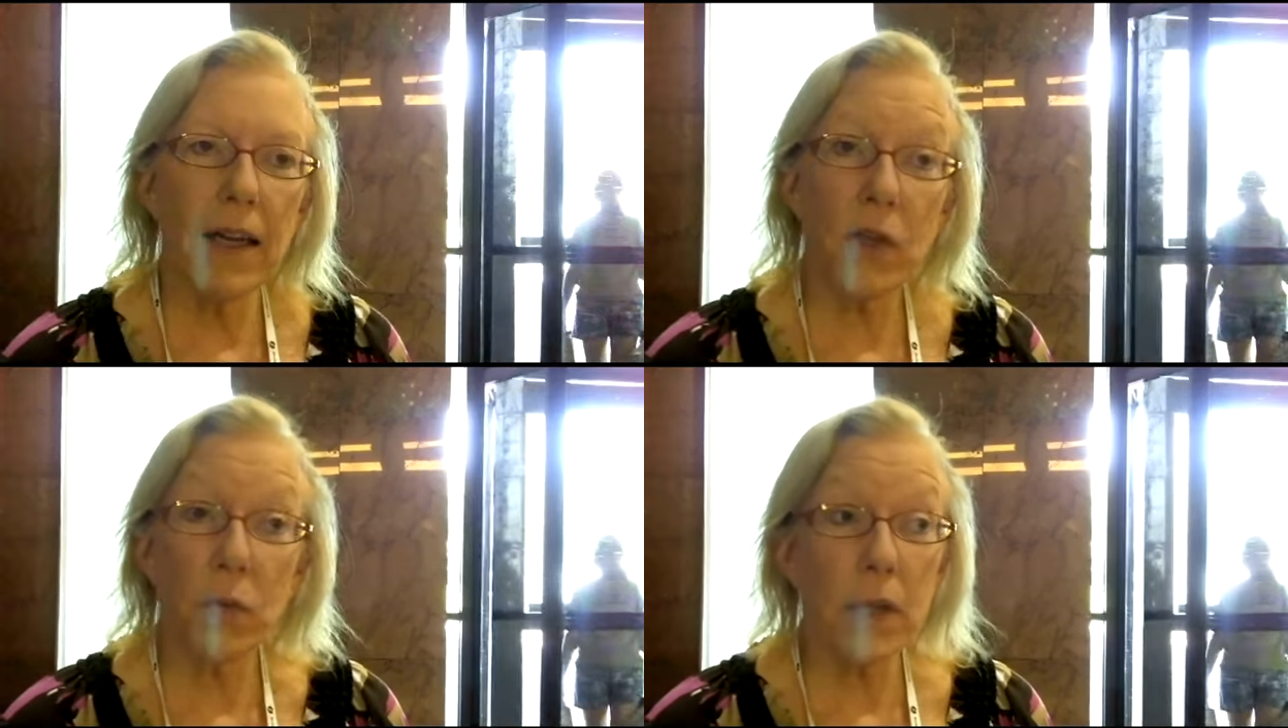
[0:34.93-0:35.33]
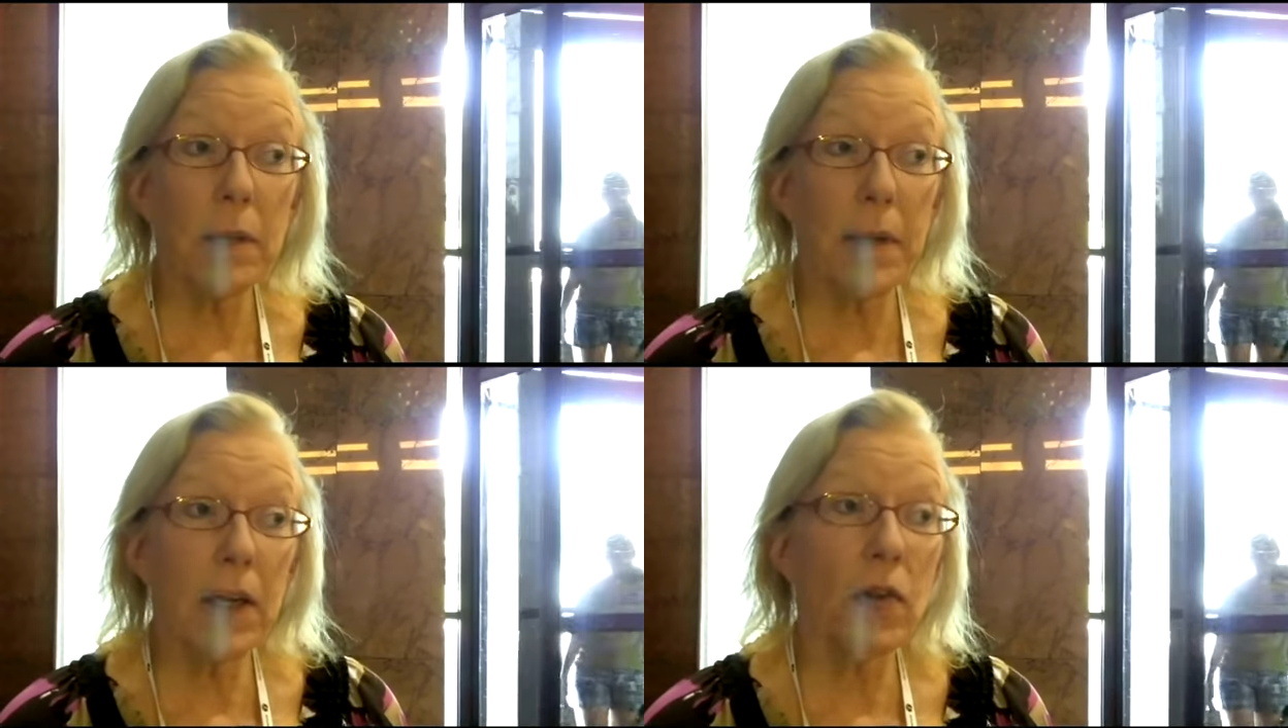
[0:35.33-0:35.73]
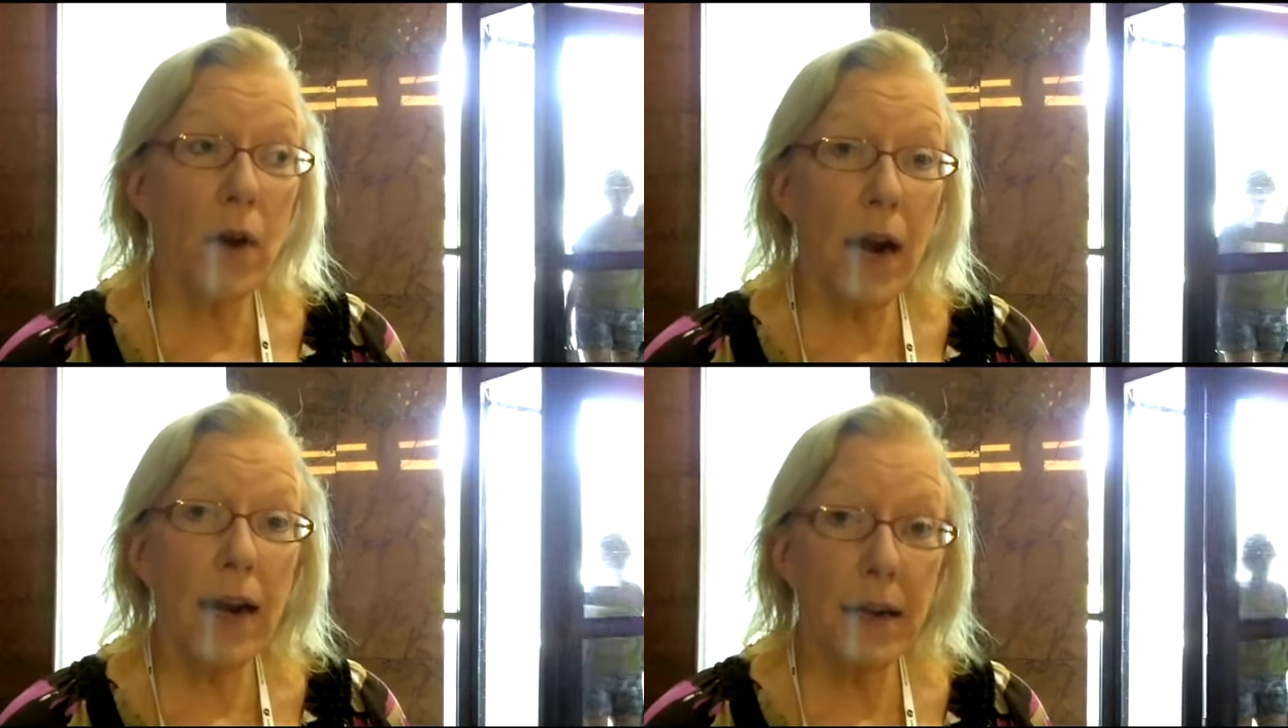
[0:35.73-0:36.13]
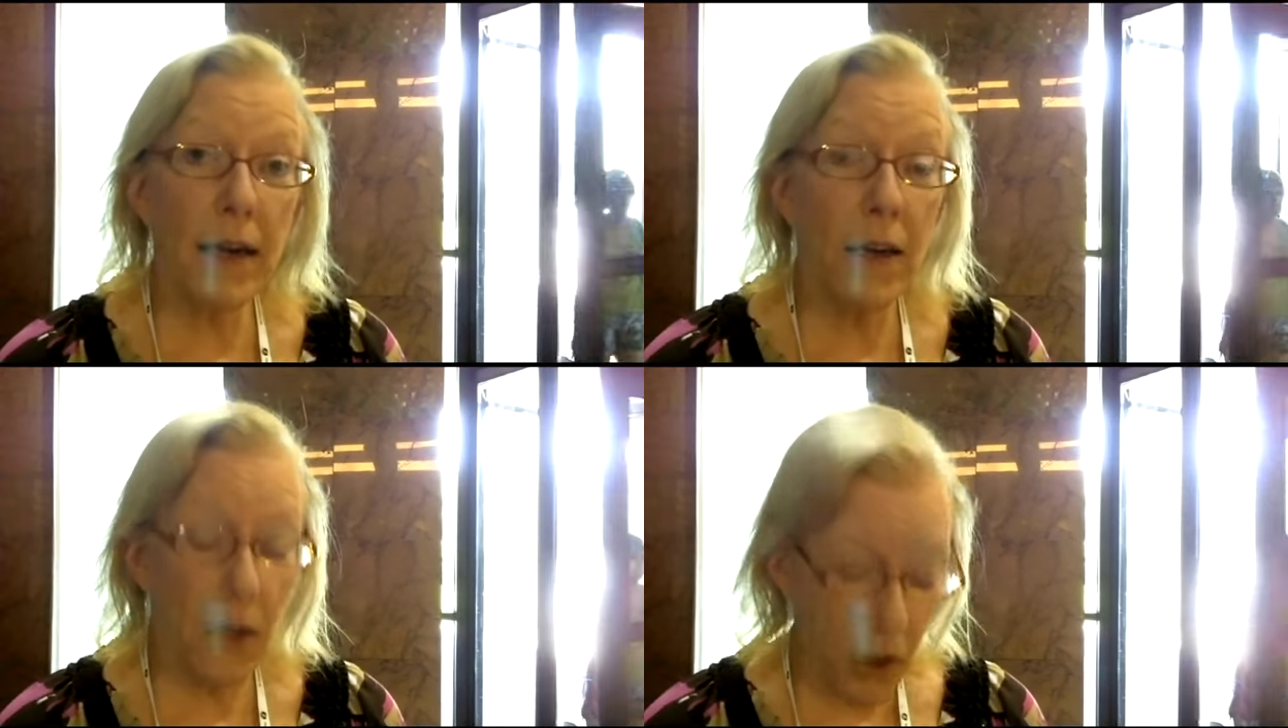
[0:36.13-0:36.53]
it's really been attracting
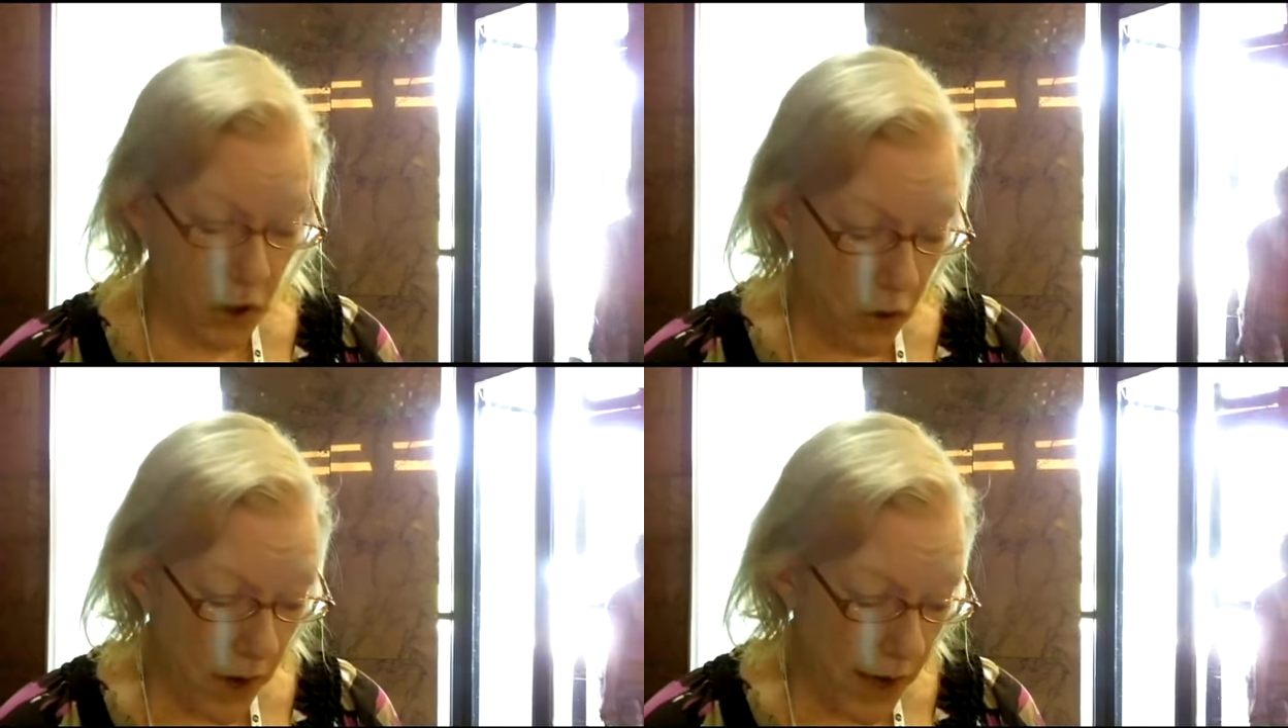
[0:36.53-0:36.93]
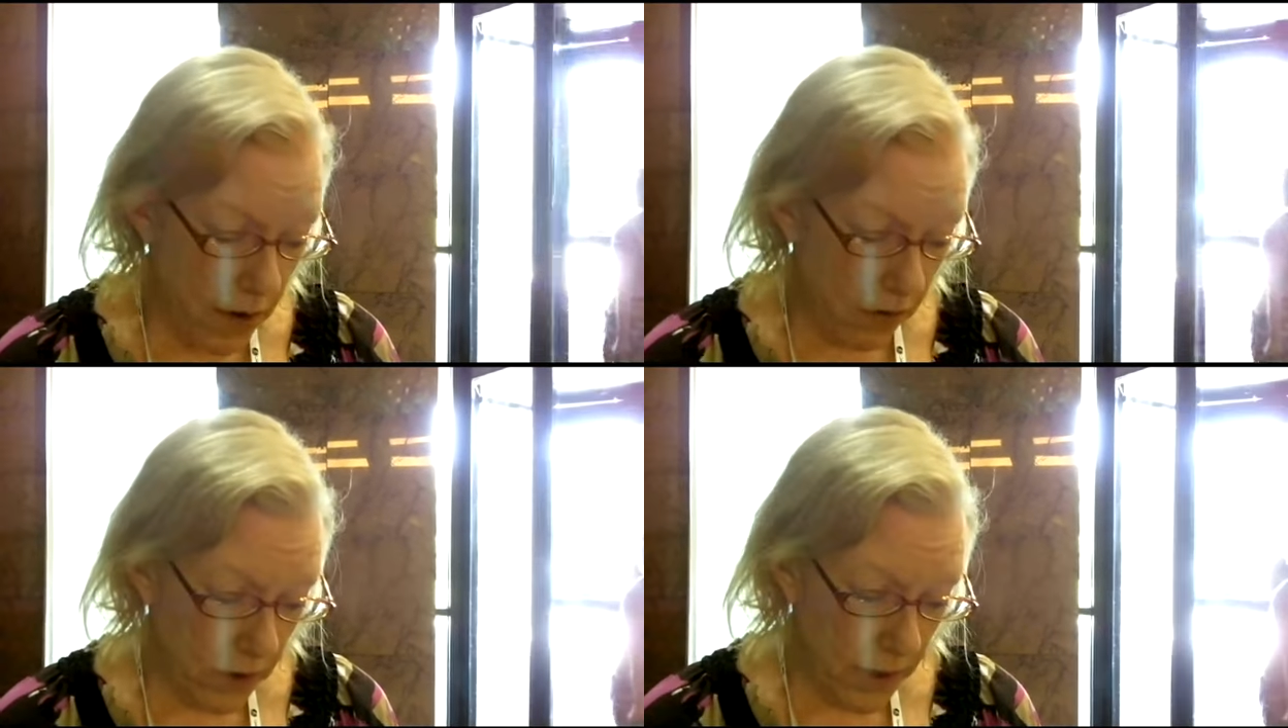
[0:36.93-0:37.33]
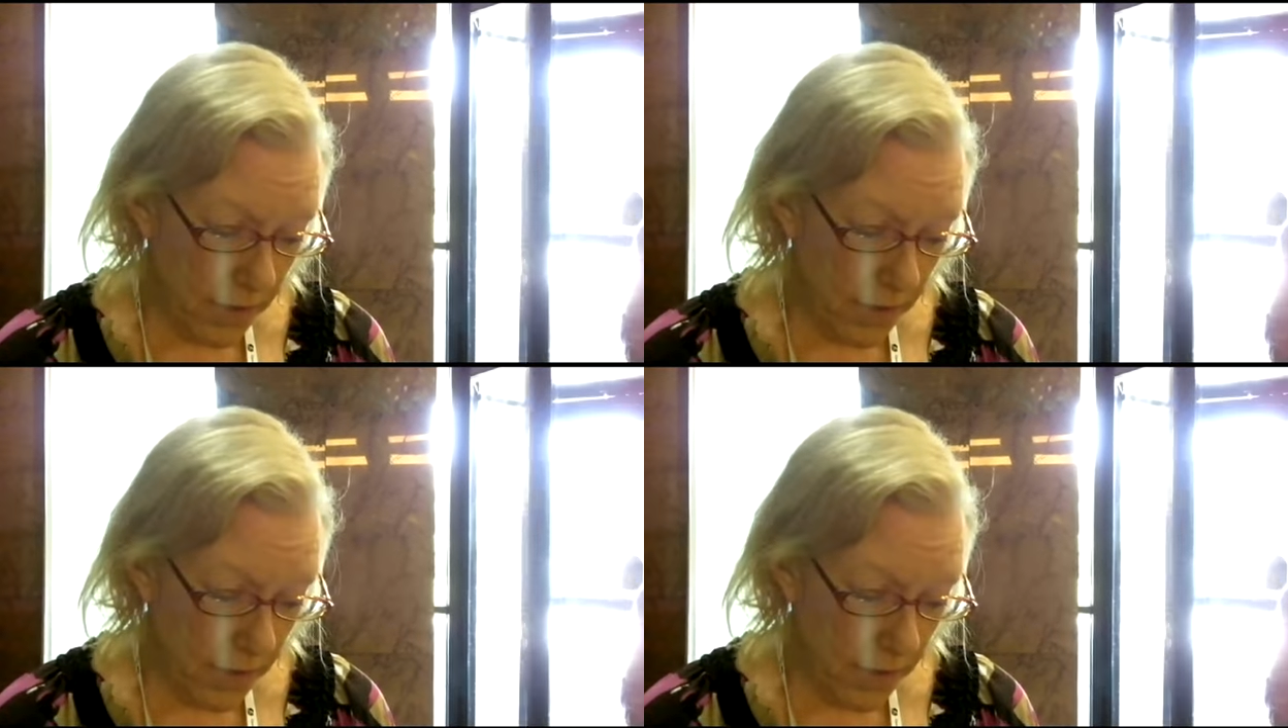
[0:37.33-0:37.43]
a good crowd.